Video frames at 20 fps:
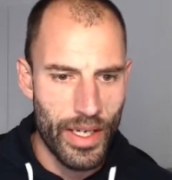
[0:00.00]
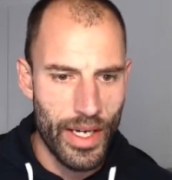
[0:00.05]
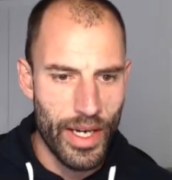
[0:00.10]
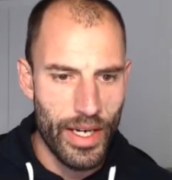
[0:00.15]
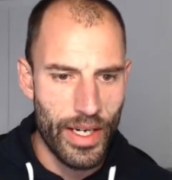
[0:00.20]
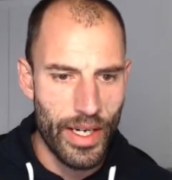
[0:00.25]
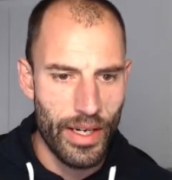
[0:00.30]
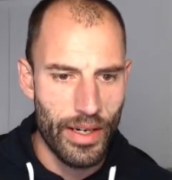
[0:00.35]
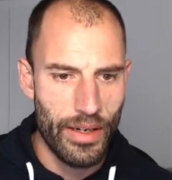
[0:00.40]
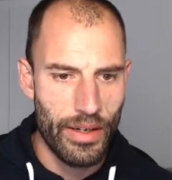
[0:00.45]

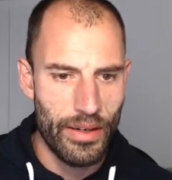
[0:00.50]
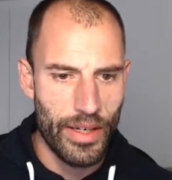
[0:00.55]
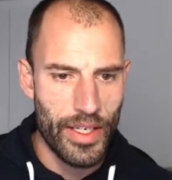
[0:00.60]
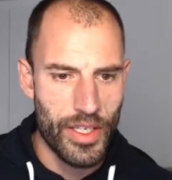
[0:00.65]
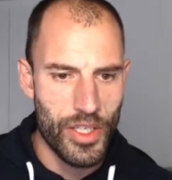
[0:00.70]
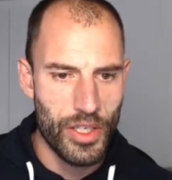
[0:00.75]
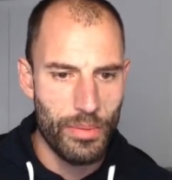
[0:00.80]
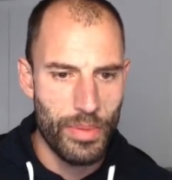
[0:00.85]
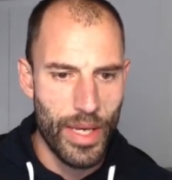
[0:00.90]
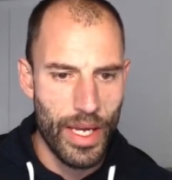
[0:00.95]
And now I
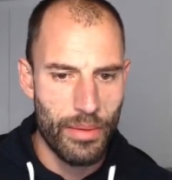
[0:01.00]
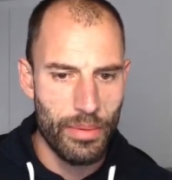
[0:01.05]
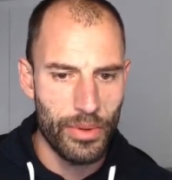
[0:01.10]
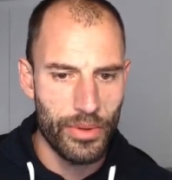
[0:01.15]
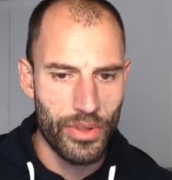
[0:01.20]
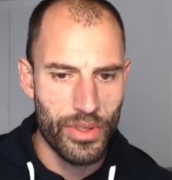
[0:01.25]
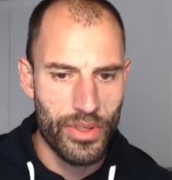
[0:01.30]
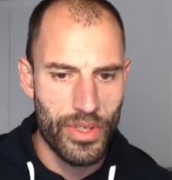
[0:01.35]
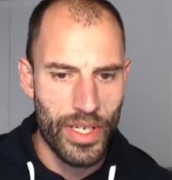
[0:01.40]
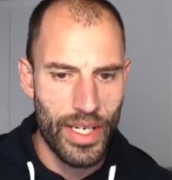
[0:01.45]
should be able
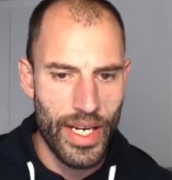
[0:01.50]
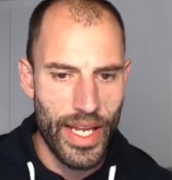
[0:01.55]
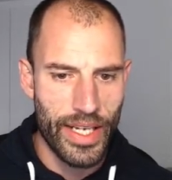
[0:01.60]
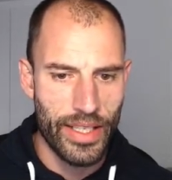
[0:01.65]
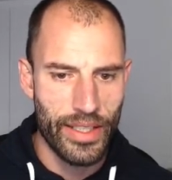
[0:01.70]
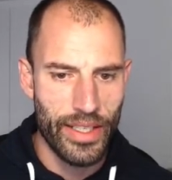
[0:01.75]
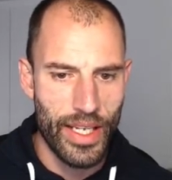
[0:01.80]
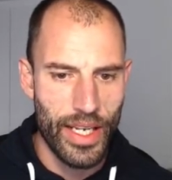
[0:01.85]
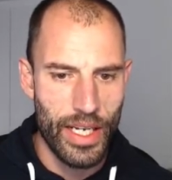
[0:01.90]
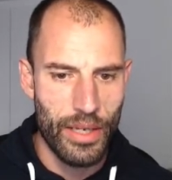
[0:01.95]
to select
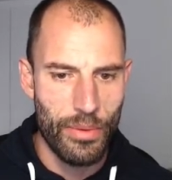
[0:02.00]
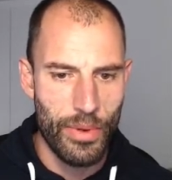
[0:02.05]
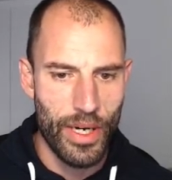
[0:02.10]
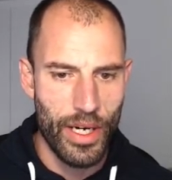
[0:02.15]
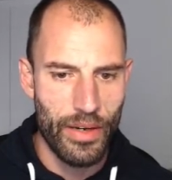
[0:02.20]
in any one